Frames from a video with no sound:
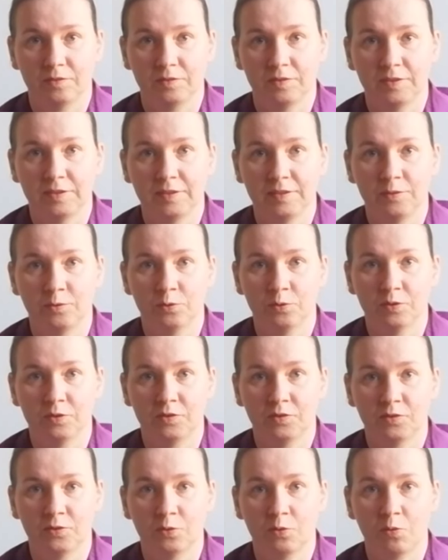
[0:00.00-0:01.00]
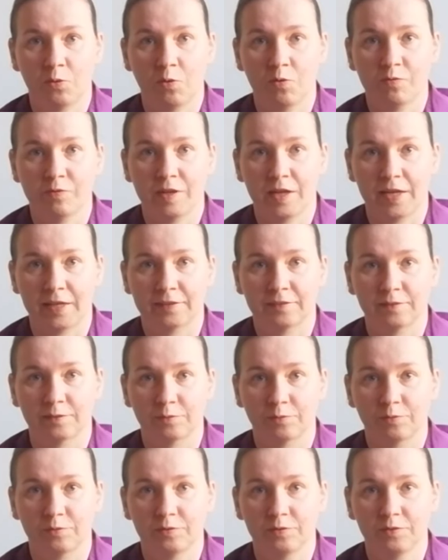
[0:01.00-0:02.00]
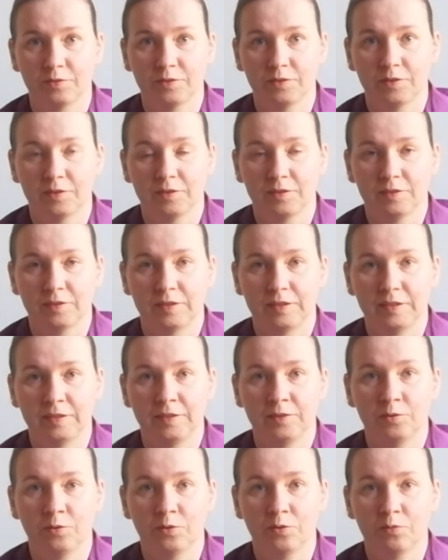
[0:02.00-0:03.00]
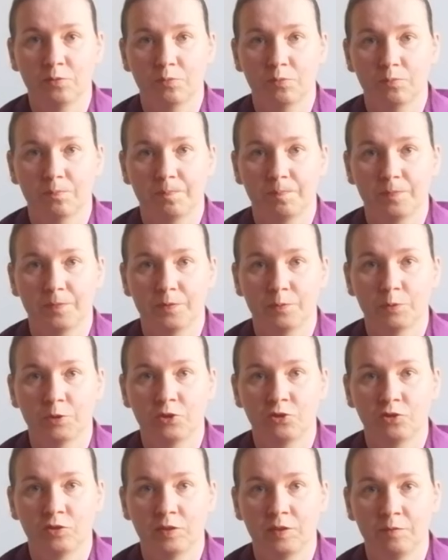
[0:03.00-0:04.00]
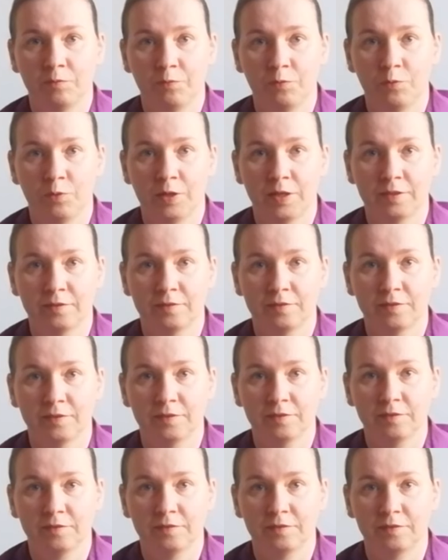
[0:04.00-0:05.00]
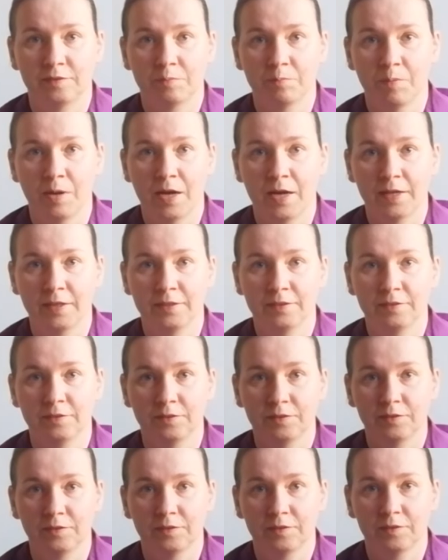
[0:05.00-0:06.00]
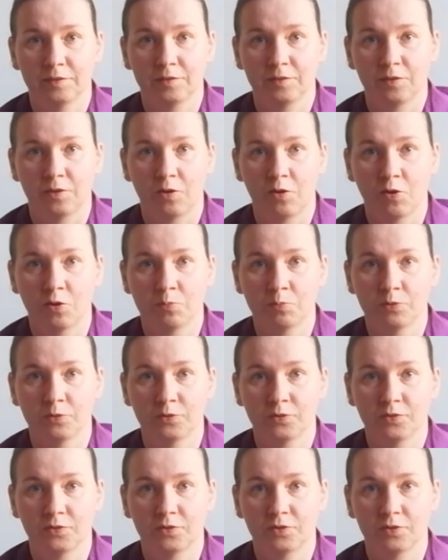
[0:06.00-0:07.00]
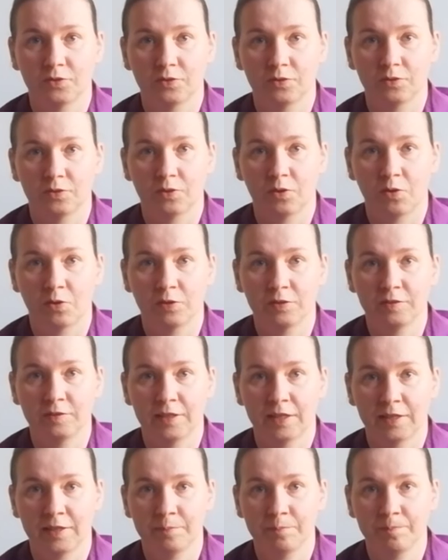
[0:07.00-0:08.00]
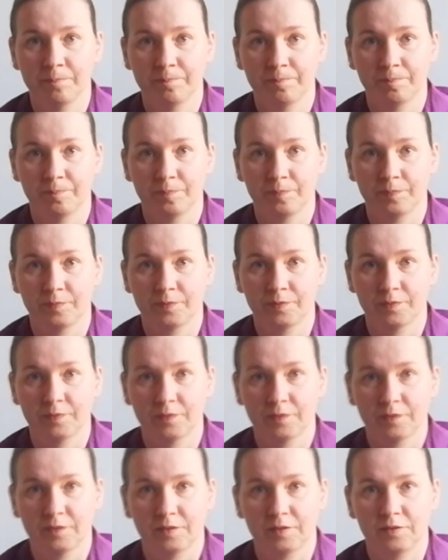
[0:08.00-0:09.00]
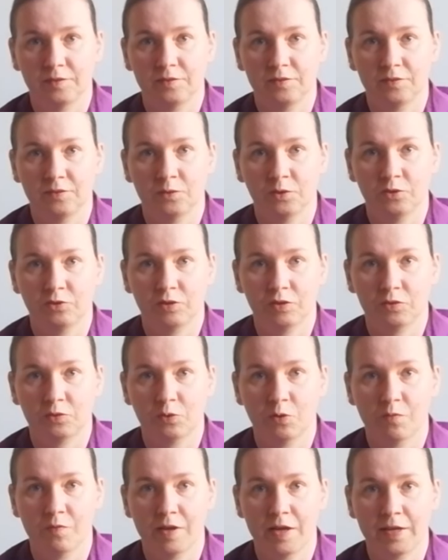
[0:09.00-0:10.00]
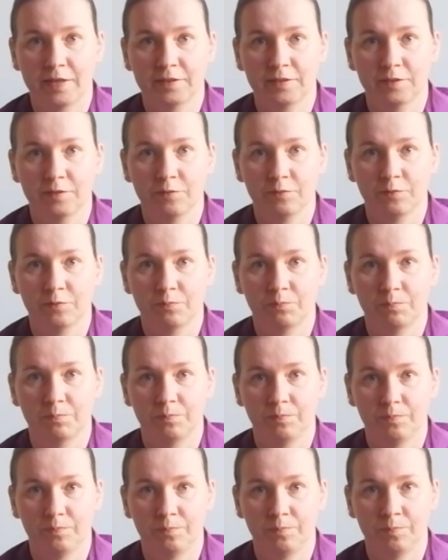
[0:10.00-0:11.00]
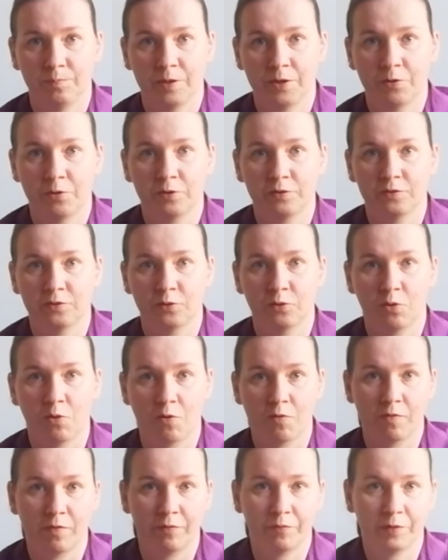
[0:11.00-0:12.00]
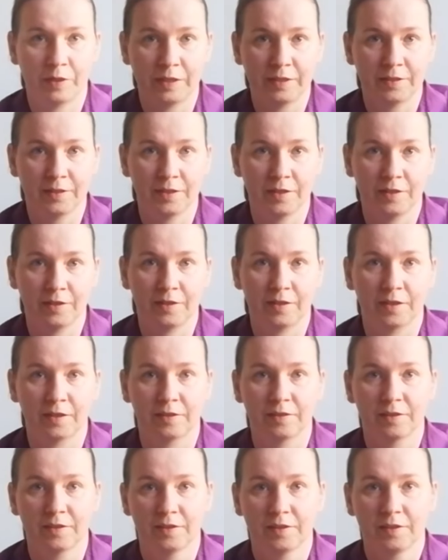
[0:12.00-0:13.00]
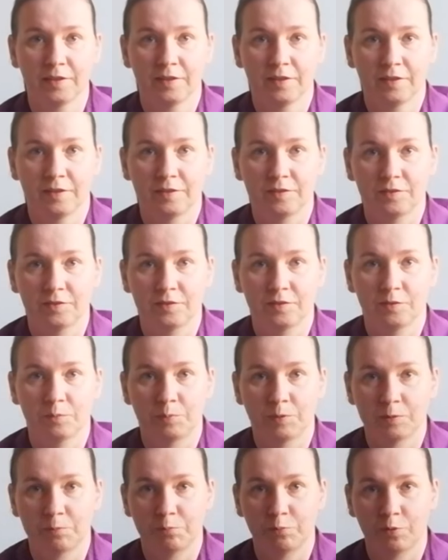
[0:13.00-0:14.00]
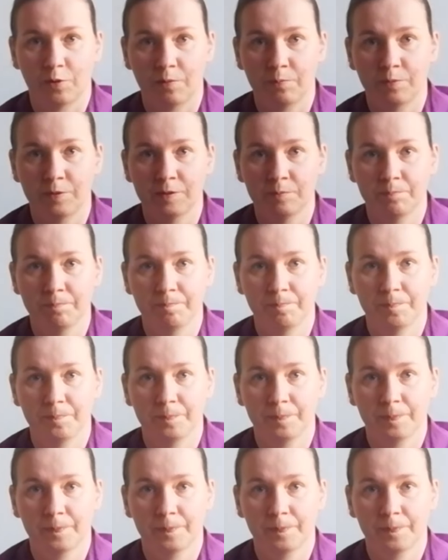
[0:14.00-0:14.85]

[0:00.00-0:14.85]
the ego is so overactive. The ego, which influences the mind almost all the time, is not just overactive, but also overthinking, and this is a big problem.